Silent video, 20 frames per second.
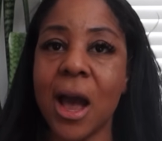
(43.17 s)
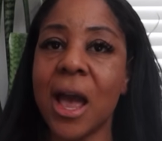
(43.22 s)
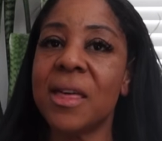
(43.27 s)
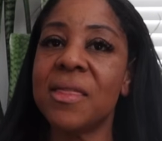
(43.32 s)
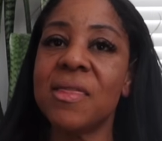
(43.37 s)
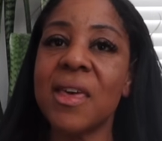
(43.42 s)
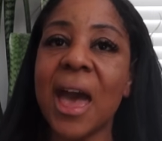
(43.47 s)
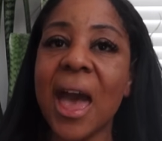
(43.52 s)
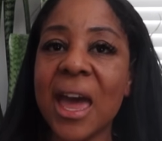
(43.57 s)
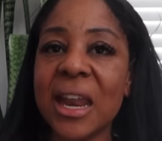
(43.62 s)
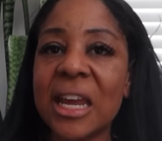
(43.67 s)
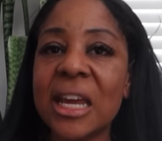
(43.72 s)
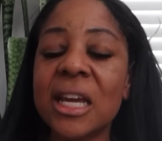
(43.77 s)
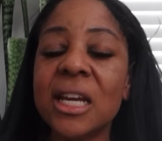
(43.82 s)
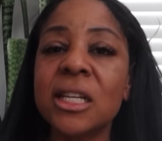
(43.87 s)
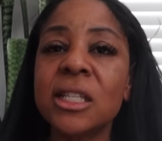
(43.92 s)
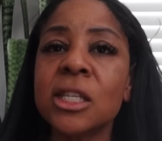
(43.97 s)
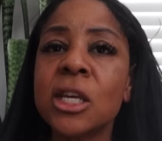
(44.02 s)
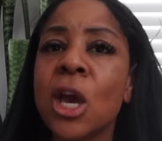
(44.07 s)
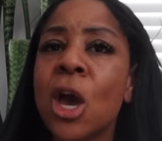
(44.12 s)
And that
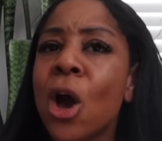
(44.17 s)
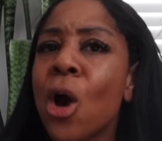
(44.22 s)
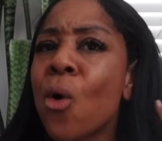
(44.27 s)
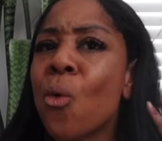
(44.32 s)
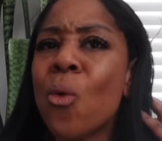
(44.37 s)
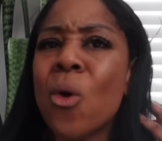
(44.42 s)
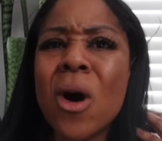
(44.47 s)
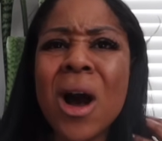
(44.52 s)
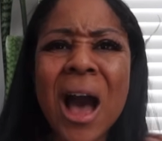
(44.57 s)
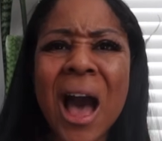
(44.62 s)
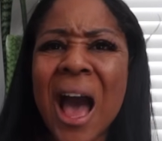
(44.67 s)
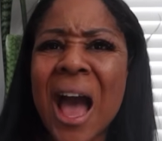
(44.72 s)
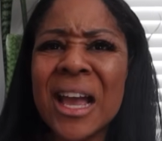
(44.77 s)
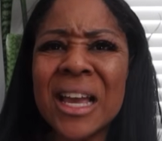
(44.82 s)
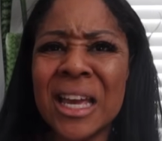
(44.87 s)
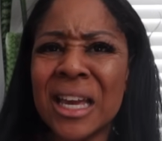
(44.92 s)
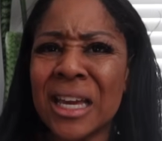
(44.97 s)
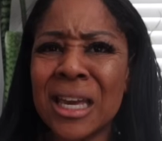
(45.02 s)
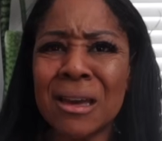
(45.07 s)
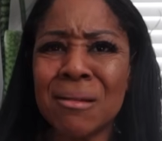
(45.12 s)
is, well,
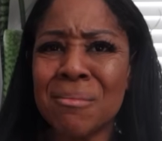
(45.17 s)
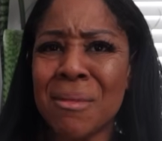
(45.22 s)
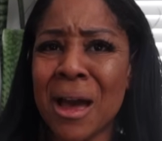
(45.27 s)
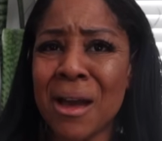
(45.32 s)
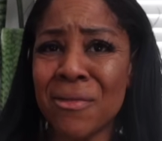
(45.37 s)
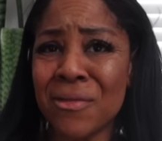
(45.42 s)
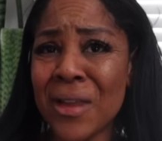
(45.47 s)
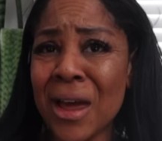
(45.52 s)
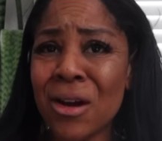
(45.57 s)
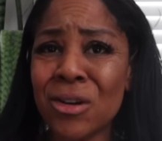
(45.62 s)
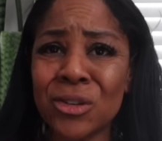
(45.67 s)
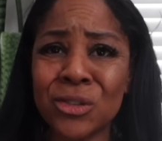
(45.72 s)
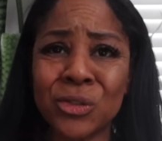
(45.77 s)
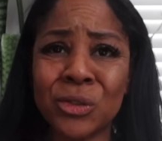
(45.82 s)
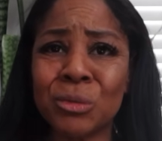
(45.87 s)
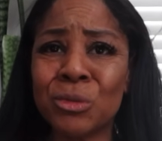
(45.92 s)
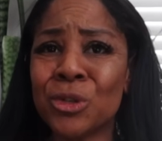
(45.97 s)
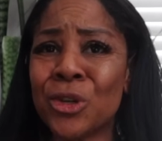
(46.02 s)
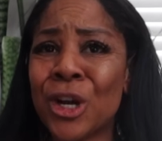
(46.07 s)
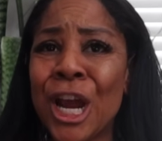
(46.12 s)
I can get my flowers
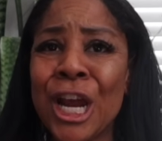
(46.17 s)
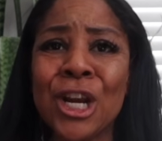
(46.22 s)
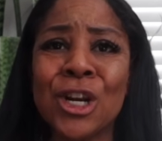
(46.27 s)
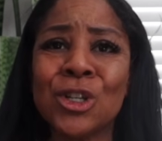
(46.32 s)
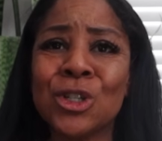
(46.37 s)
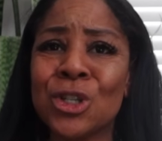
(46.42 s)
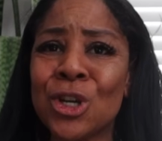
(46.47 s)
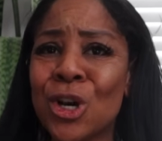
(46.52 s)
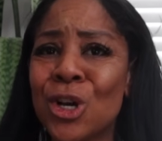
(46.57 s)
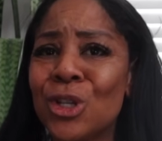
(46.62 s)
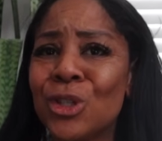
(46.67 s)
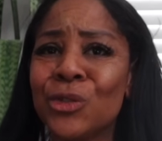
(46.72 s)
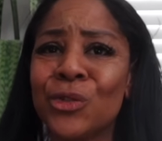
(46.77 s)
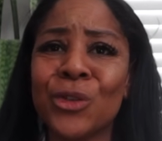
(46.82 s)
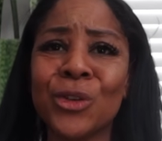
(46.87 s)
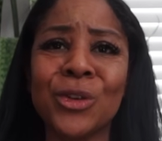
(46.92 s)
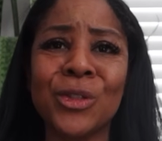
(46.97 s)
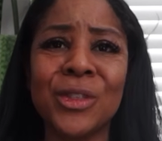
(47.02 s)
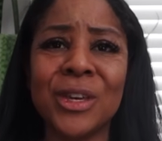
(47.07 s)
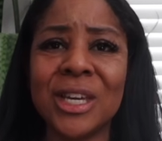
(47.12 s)
from Trader Joe's
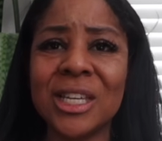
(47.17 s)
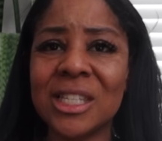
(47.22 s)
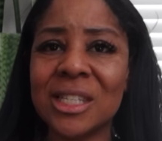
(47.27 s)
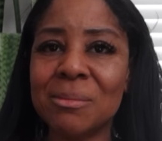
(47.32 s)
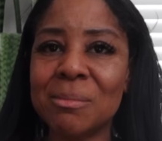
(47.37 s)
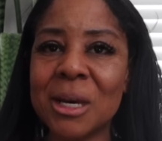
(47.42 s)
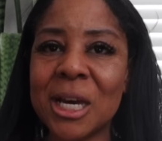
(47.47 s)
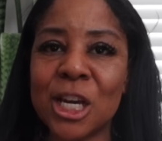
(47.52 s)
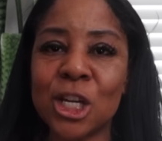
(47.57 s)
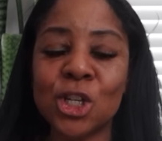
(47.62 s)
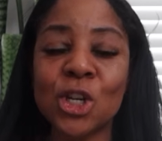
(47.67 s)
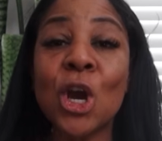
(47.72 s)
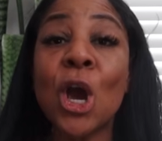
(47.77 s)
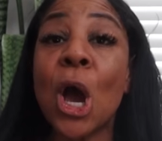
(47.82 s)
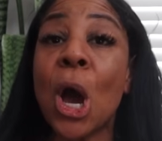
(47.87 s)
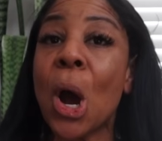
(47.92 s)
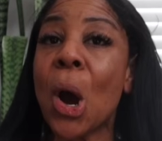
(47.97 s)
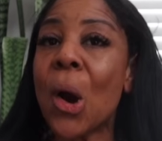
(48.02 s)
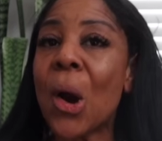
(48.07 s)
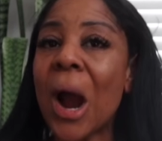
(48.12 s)
for this much,
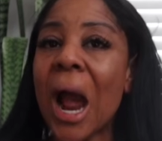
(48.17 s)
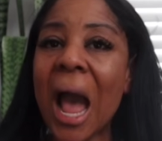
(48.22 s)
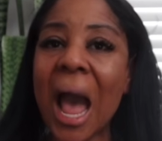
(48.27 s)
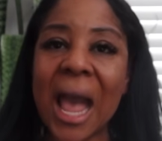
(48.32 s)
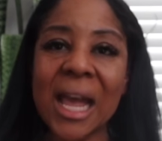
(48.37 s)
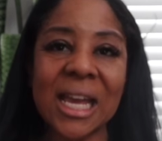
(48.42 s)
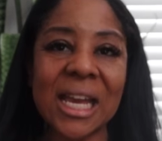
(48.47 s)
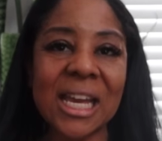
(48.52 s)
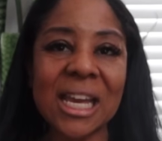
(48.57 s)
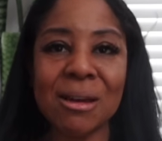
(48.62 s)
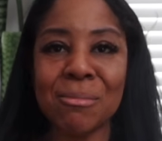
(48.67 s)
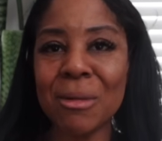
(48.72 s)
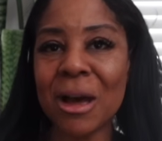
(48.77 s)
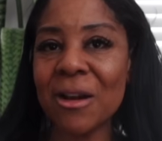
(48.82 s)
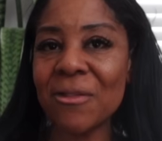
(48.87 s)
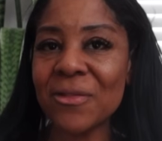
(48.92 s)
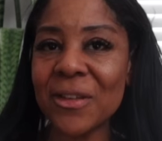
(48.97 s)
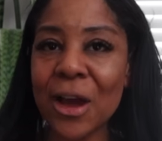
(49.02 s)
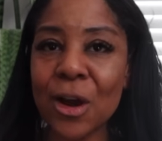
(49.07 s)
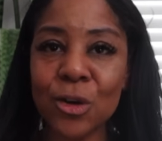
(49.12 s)
or I can get
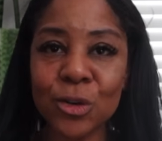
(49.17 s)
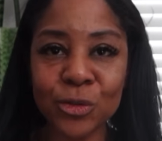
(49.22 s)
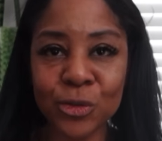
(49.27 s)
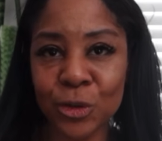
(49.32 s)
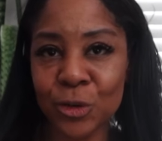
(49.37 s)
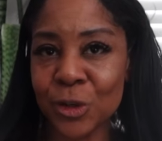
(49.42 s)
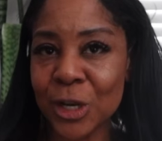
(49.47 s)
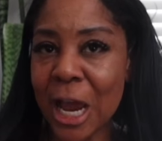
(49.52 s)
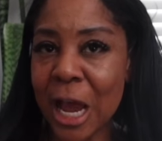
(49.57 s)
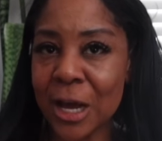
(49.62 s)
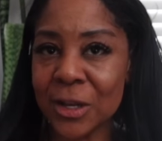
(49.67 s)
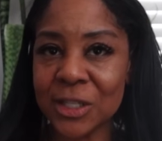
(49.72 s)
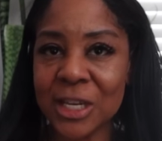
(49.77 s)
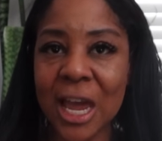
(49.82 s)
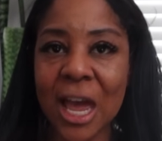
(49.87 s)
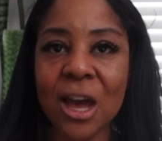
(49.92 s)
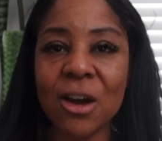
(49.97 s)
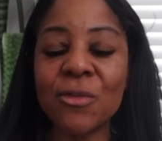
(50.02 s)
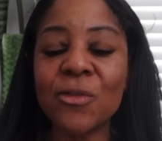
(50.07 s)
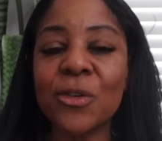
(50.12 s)
my flowers from
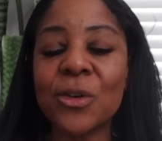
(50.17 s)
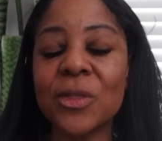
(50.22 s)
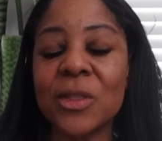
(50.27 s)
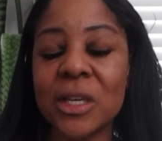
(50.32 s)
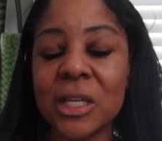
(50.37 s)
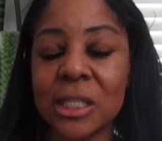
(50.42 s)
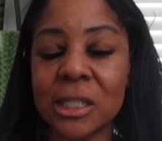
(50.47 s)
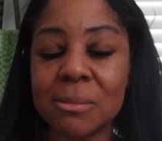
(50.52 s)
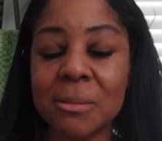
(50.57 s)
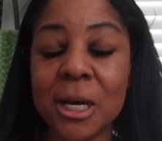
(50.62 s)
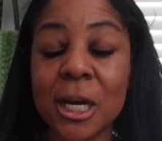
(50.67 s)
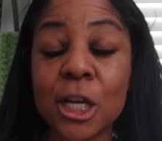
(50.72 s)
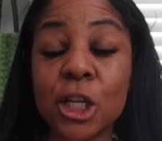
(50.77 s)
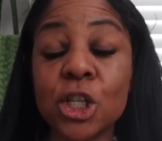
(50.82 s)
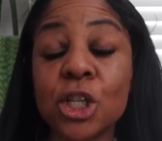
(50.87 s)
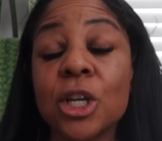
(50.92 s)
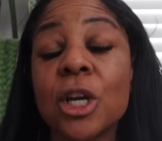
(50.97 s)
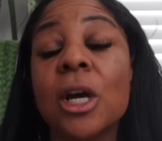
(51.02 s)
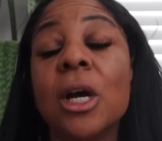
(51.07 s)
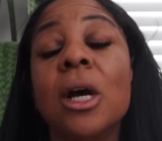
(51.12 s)
downtown for this much.